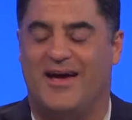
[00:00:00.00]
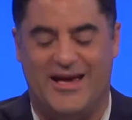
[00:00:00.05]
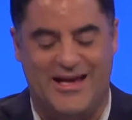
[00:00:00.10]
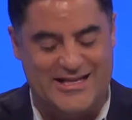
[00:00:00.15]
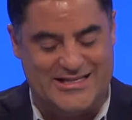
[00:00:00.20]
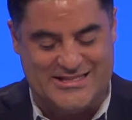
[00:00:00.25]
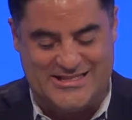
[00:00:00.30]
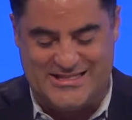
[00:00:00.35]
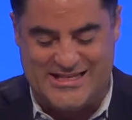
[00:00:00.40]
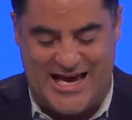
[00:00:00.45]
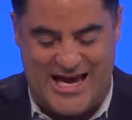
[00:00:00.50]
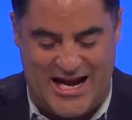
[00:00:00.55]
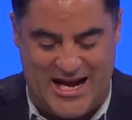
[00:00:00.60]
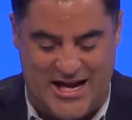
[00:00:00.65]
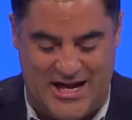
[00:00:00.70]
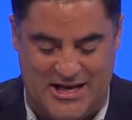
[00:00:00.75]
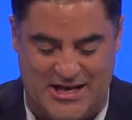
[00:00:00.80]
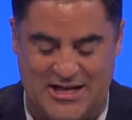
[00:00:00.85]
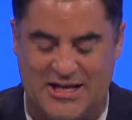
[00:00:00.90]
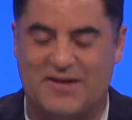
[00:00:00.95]

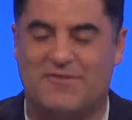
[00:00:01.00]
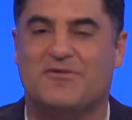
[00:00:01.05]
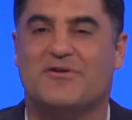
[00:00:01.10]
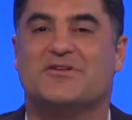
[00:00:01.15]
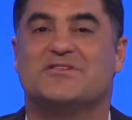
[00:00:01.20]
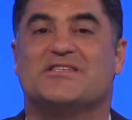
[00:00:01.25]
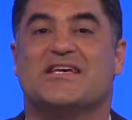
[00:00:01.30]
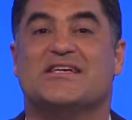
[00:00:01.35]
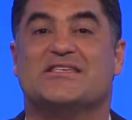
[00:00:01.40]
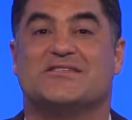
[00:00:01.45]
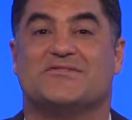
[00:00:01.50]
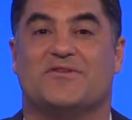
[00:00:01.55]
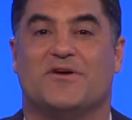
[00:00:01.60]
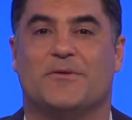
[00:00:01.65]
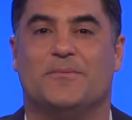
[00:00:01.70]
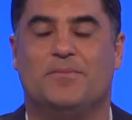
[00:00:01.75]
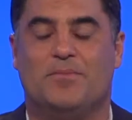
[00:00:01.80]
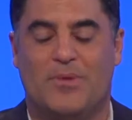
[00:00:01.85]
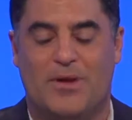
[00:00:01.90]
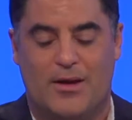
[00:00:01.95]
Insanity, to give you a sense
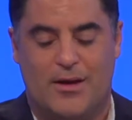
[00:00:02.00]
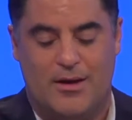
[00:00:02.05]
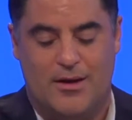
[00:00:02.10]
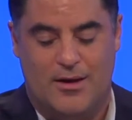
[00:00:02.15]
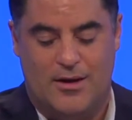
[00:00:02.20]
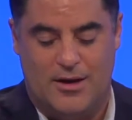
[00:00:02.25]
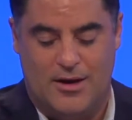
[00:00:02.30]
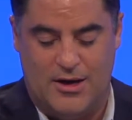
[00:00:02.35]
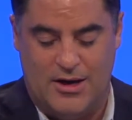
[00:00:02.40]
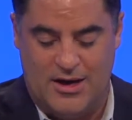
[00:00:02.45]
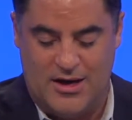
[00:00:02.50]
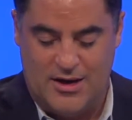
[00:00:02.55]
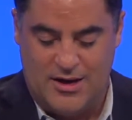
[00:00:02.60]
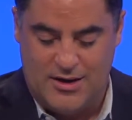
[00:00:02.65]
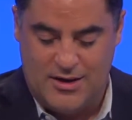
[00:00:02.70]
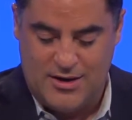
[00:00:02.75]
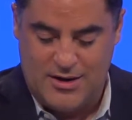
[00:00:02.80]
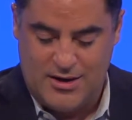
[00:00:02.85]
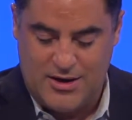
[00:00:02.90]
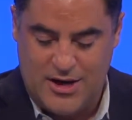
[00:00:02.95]
of
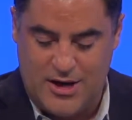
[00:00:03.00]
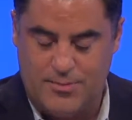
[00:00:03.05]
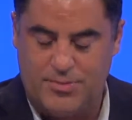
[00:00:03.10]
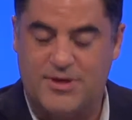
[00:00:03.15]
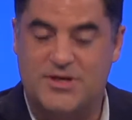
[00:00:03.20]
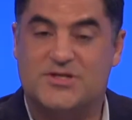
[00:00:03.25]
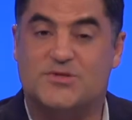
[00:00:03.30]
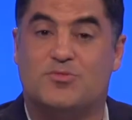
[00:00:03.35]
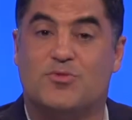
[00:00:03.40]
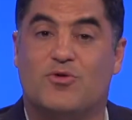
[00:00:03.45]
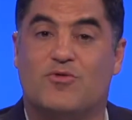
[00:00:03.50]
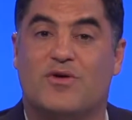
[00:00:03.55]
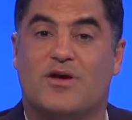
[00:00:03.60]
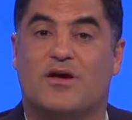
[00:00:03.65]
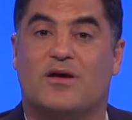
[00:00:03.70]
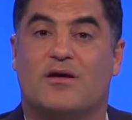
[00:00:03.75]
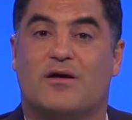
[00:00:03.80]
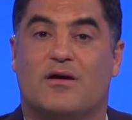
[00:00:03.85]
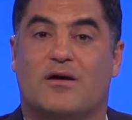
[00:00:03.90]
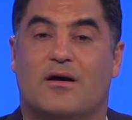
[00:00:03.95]
it. Companies
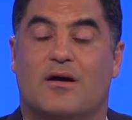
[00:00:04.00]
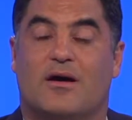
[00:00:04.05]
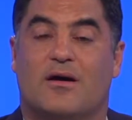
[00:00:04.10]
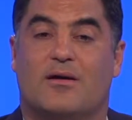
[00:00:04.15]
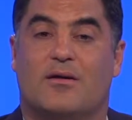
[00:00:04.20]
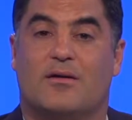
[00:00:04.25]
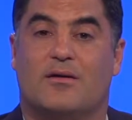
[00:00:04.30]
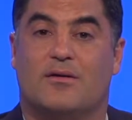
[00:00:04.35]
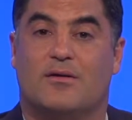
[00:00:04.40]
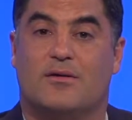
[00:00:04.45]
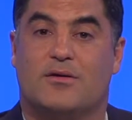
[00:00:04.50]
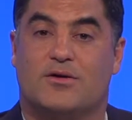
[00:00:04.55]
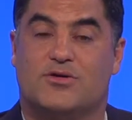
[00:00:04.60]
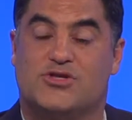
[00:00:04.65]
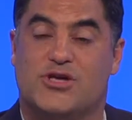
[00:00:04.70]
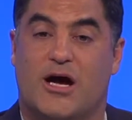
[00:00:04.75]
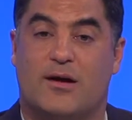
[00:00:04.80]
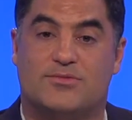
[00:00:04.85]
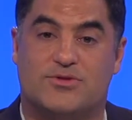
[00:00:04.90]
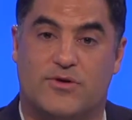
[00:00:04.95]
moving
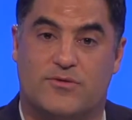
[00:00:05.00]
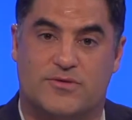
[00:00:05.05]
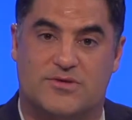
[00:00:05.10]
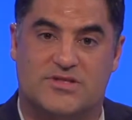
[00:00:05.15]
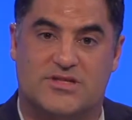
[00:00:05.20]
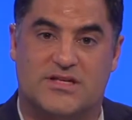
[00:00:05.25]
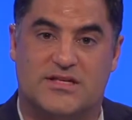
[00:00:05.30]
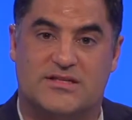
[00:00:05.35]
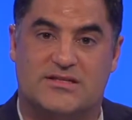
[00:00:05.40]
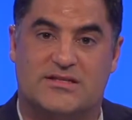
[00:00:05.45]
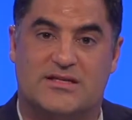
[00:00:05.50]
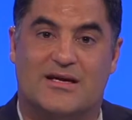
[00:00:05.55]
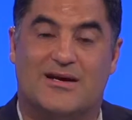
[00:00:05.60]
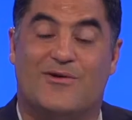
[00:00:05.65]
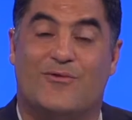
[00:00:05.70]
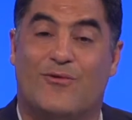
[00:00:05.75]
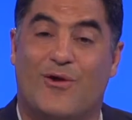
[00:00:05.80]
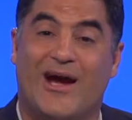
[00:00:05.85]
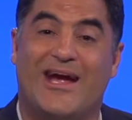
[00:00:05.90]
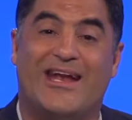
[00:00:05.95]
jobs overseas,
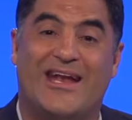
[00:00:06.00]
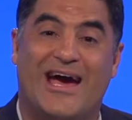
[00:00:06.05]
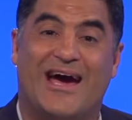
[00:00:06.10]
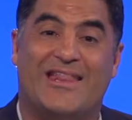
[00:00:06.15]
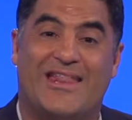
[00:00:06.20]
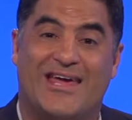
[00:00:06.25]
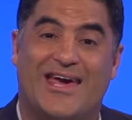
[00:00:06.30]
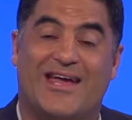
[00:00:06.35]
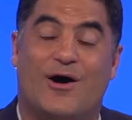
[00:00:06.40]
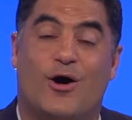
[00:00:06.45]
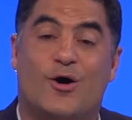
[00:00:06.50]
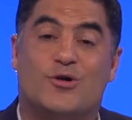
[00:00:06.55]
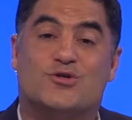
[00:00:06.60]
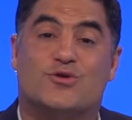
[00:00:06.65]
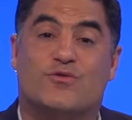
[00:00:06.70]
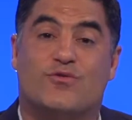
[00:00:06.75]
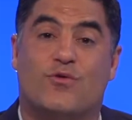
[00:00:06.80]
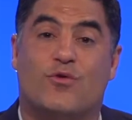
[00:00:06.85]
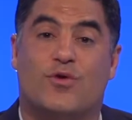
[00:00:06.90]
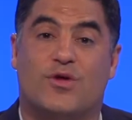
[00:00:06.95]
right now they get
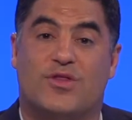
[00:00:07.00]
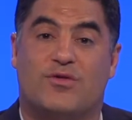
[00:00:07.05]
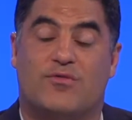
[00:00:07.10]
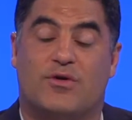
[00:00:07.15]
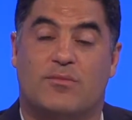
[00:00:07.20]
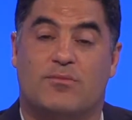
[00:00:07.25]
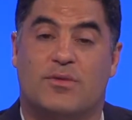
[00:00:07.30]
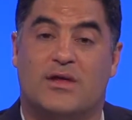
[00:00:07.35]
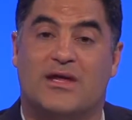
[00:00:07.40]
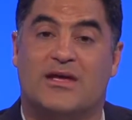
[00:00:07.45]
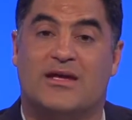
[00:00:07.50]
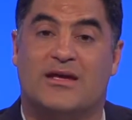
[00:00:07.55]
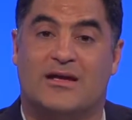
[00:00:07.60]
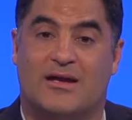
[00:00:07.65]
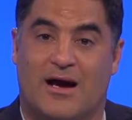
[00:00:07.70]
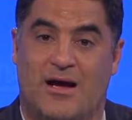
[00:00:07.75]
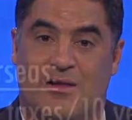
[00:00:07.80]
$143 million